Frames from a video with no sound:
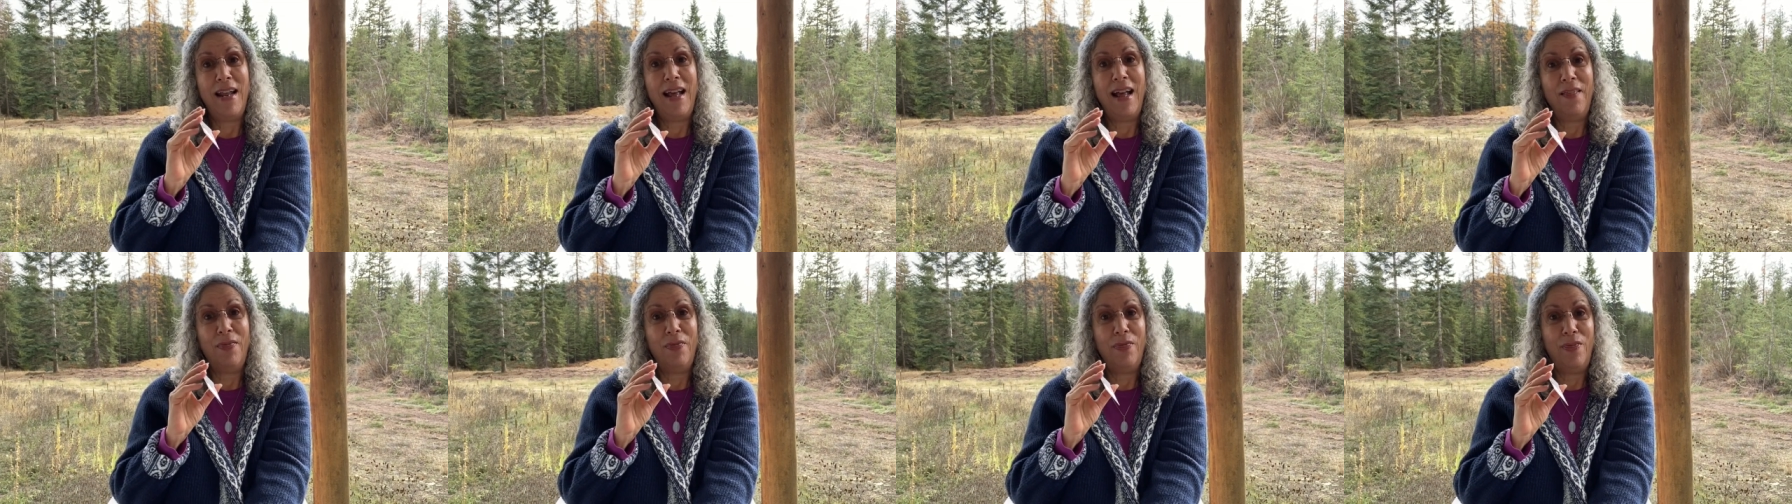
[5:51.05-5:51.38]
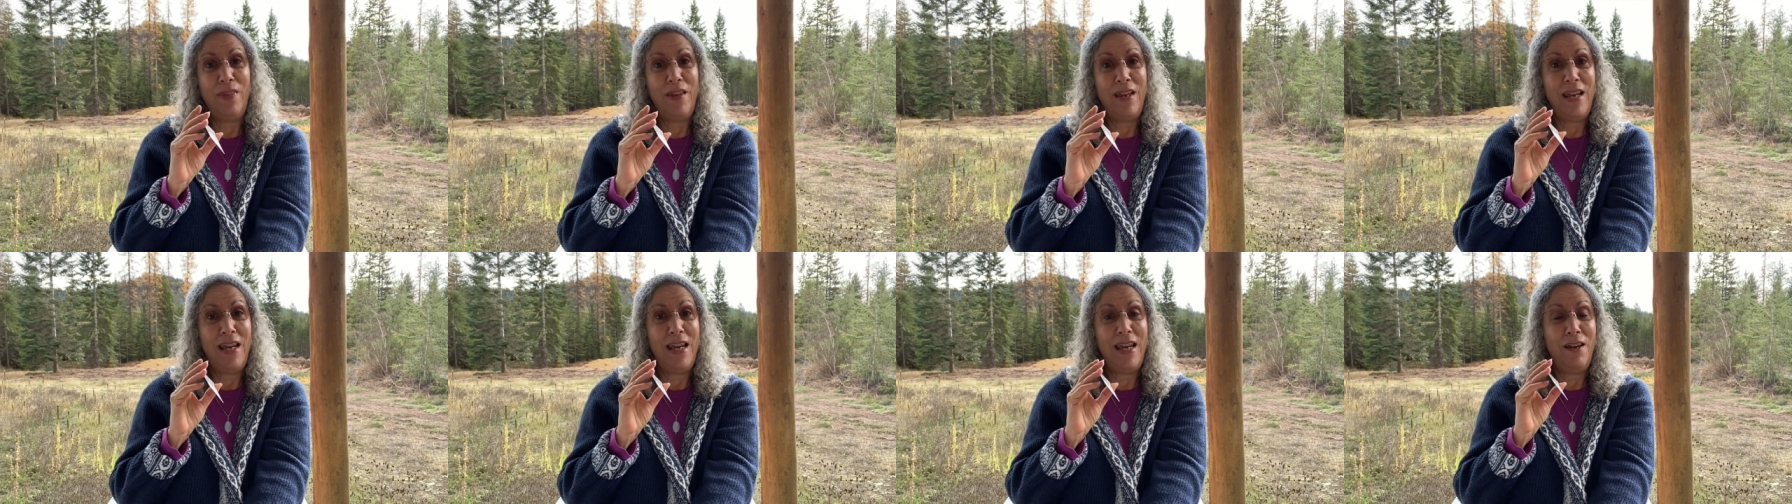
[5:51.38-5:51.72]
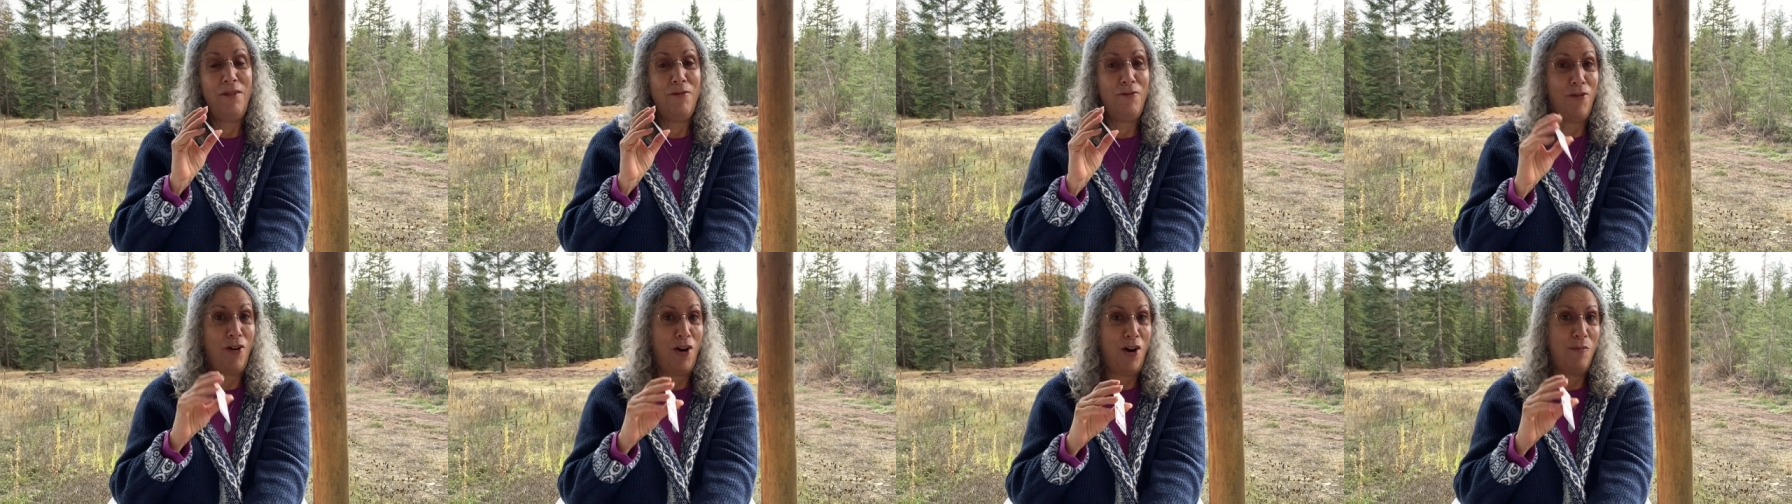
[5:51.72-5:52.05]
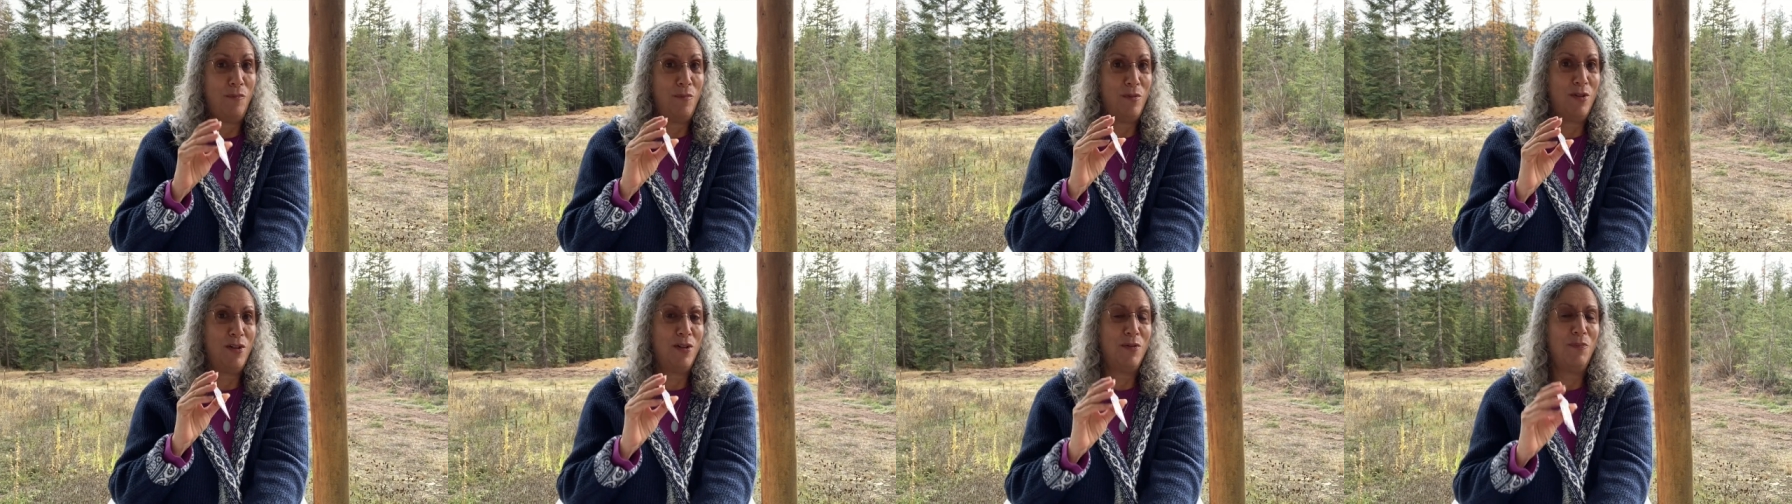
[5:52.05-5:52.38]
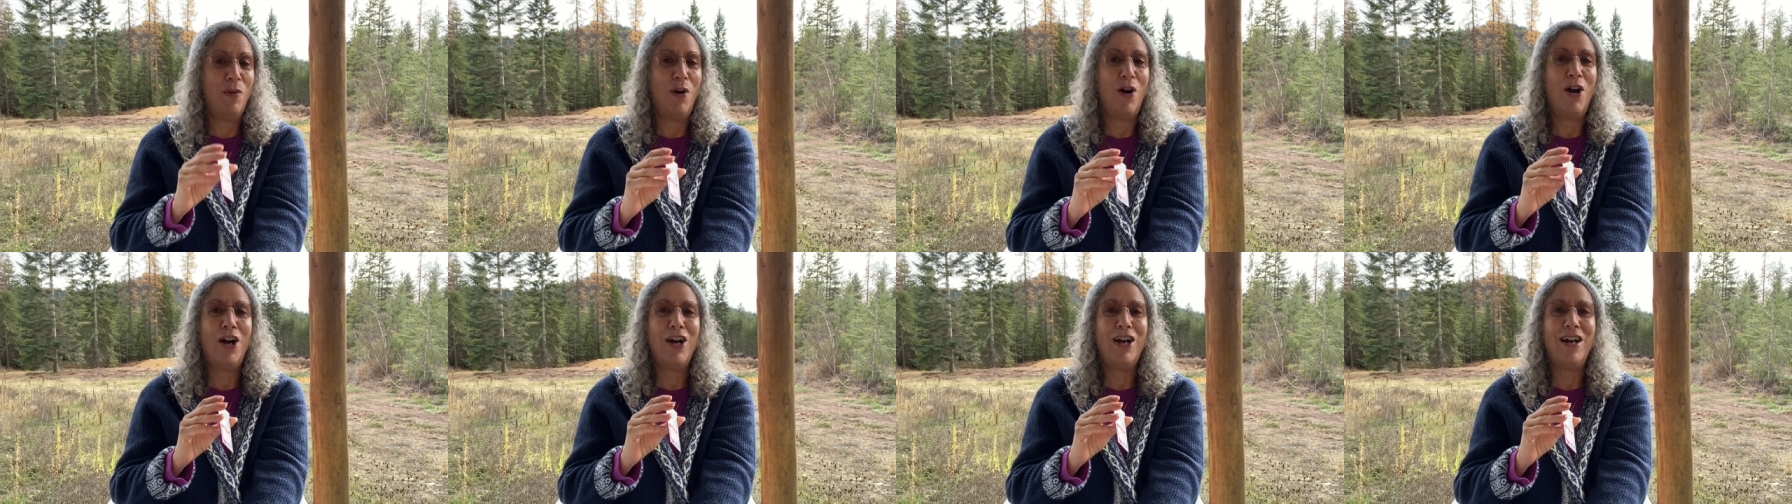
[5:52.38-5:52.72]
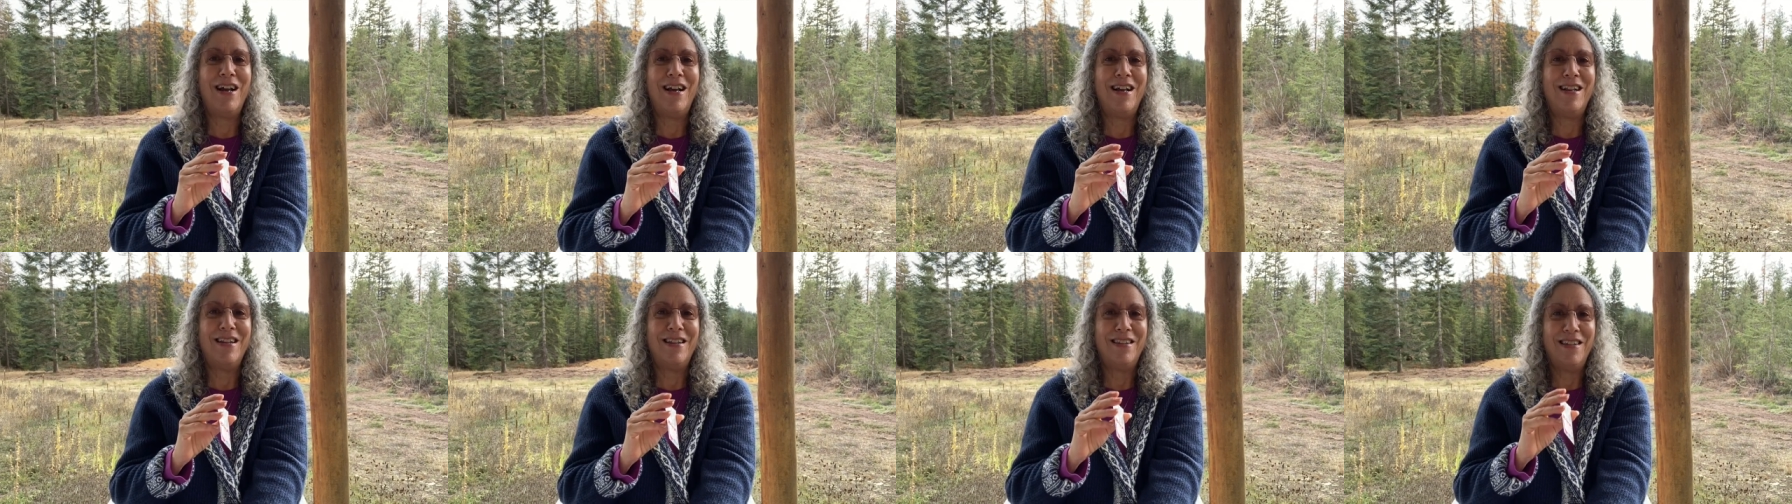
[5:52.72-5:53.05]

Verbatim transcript: at the farmer's market